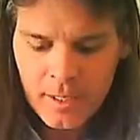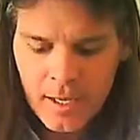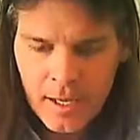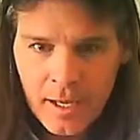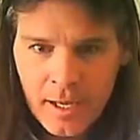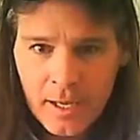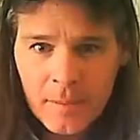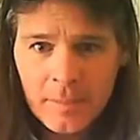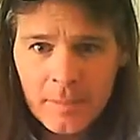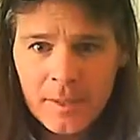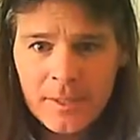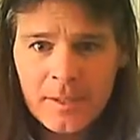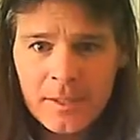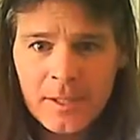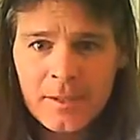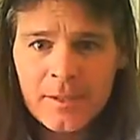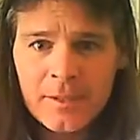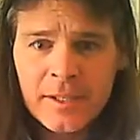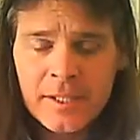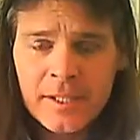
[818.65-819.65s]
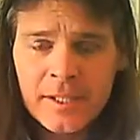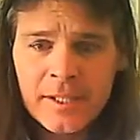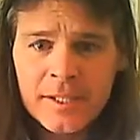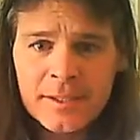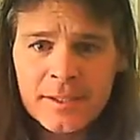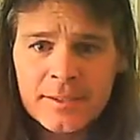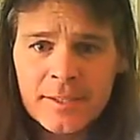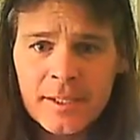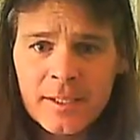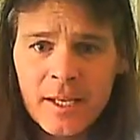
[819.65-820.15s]
But another thing is,
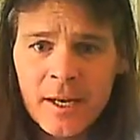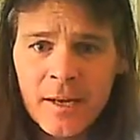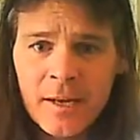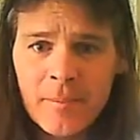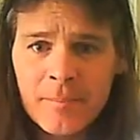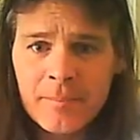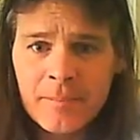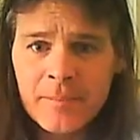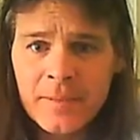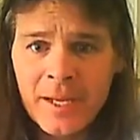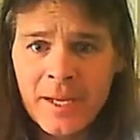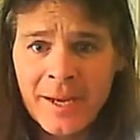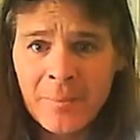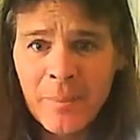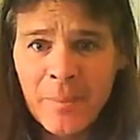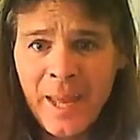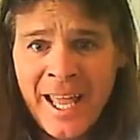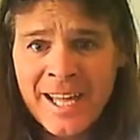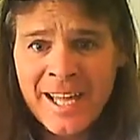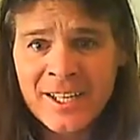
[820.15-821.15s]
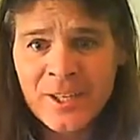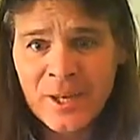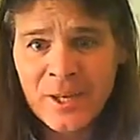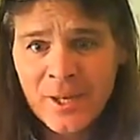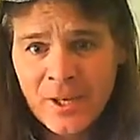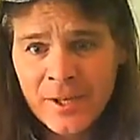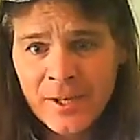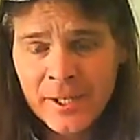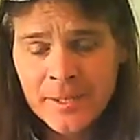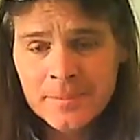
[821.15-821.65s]
a black
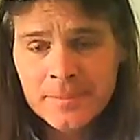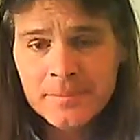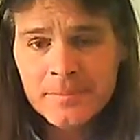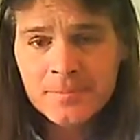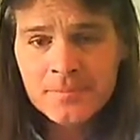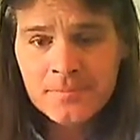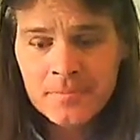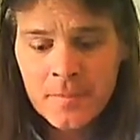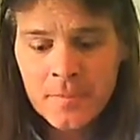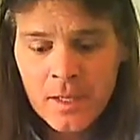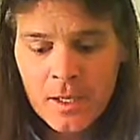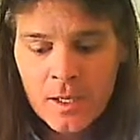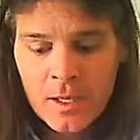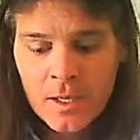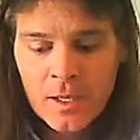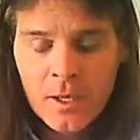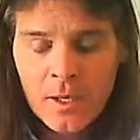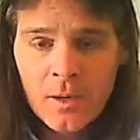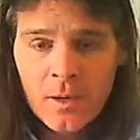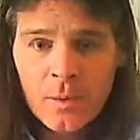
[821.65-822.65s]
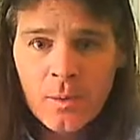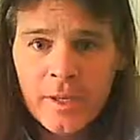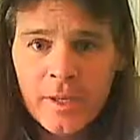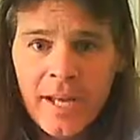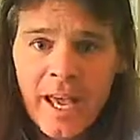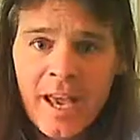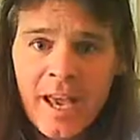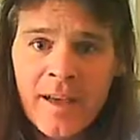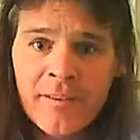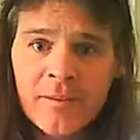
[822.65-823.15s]
currant would
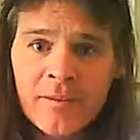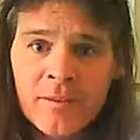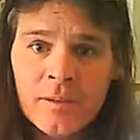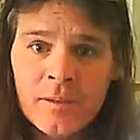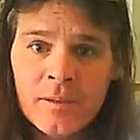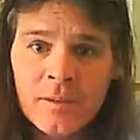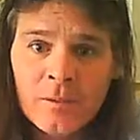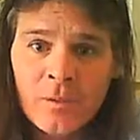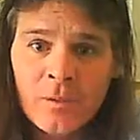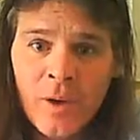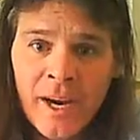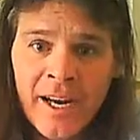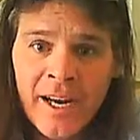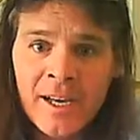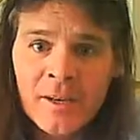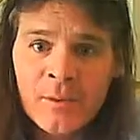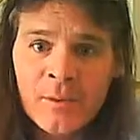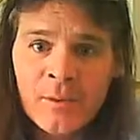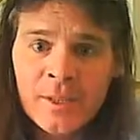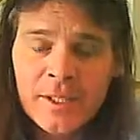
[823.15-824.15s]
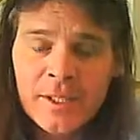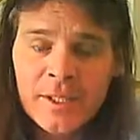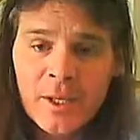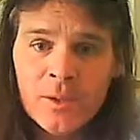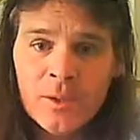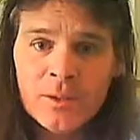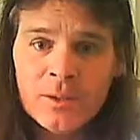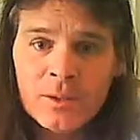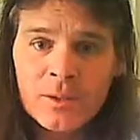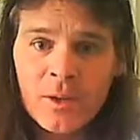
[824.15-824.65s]
have round with no
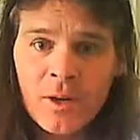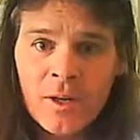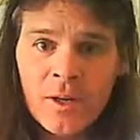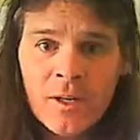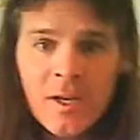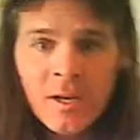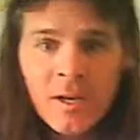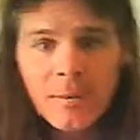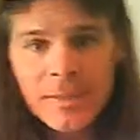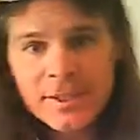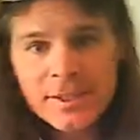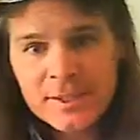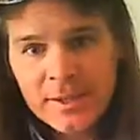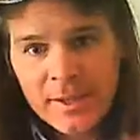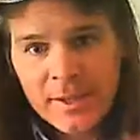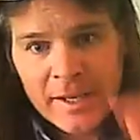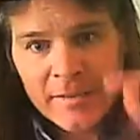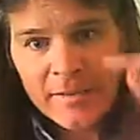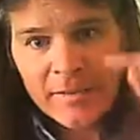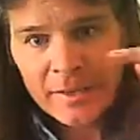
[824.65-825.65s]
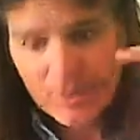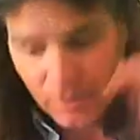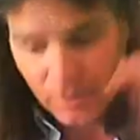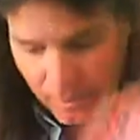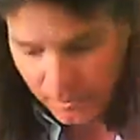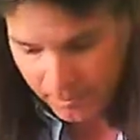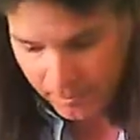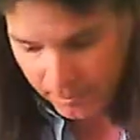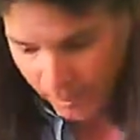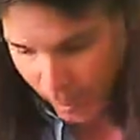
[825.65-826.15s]
star, but it's going to have a little
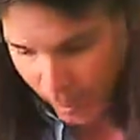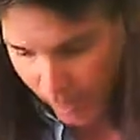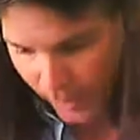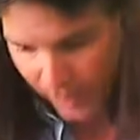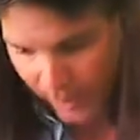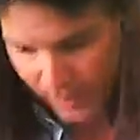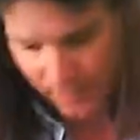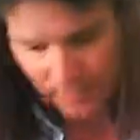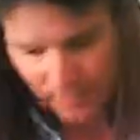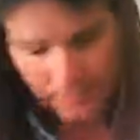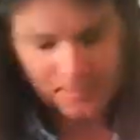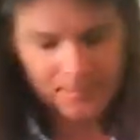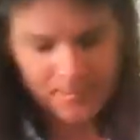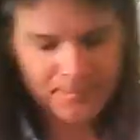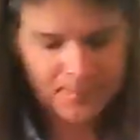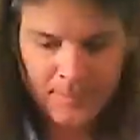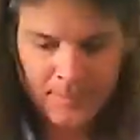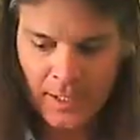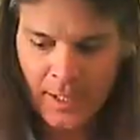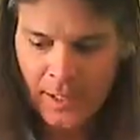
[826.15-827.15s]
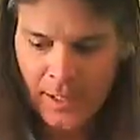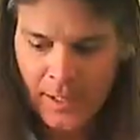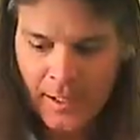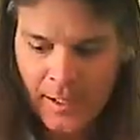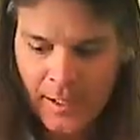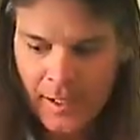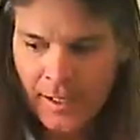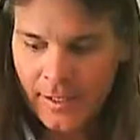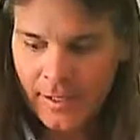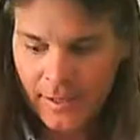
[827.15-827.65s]
pointer.
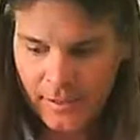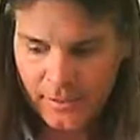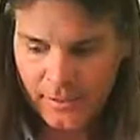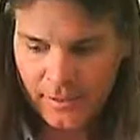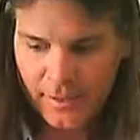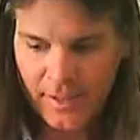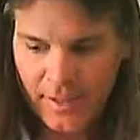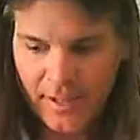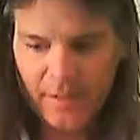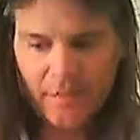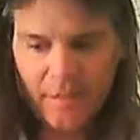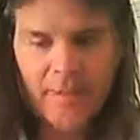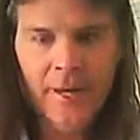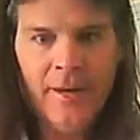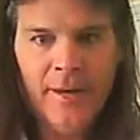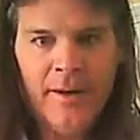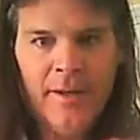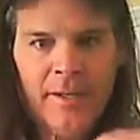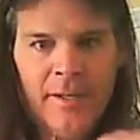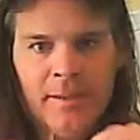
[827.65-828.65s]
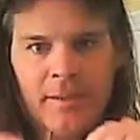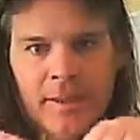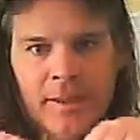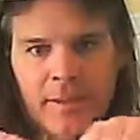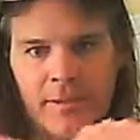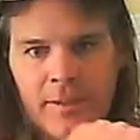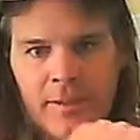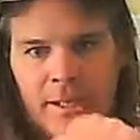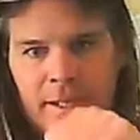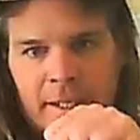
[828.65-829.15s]
You know, it's going to have the berry that's
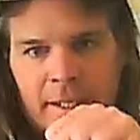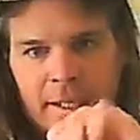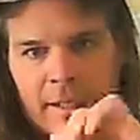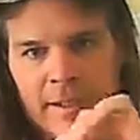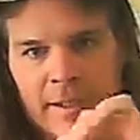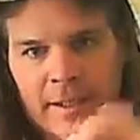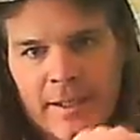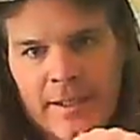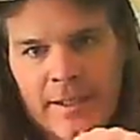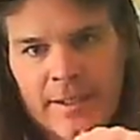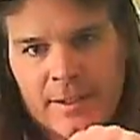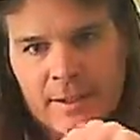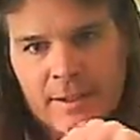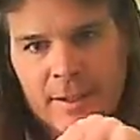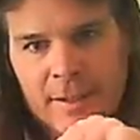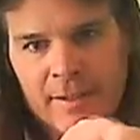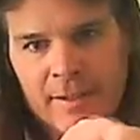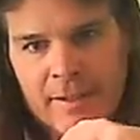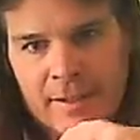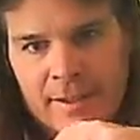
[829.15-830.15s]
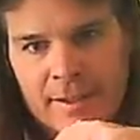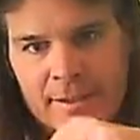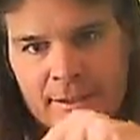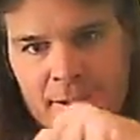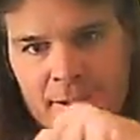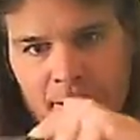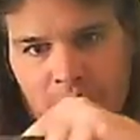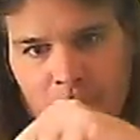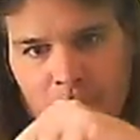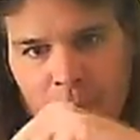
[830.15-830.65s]
right here, and it's going to have like this
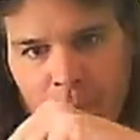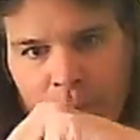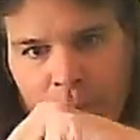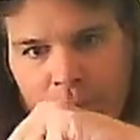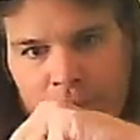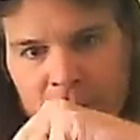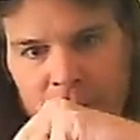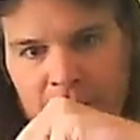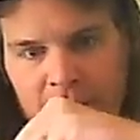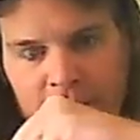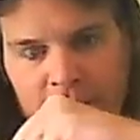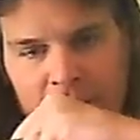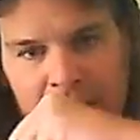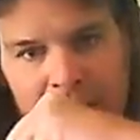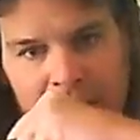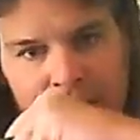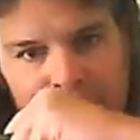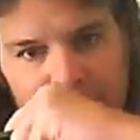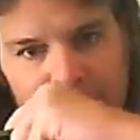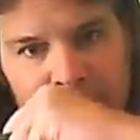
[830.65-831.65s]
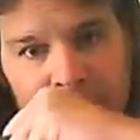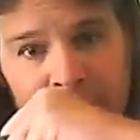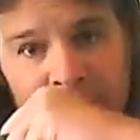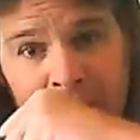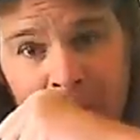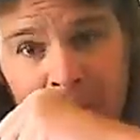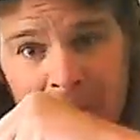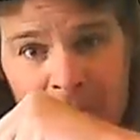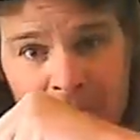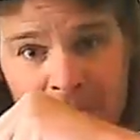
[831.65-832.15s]
little pointy thing that's coming out that
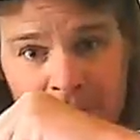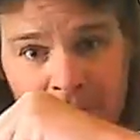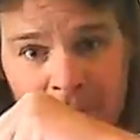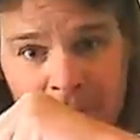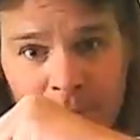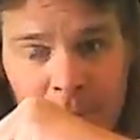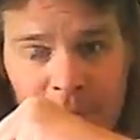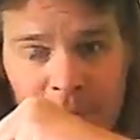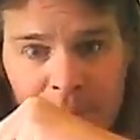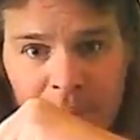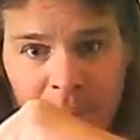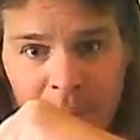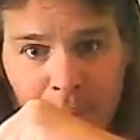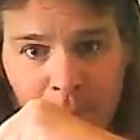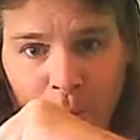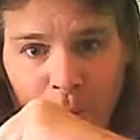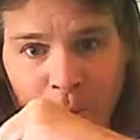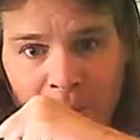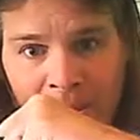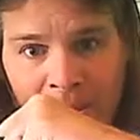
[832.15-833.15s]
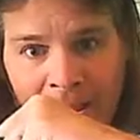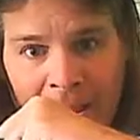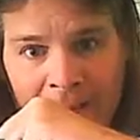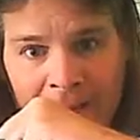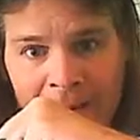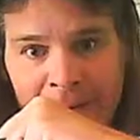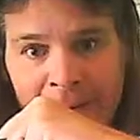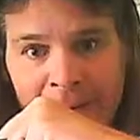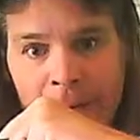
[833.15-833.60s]
looks almost like a pointy hair.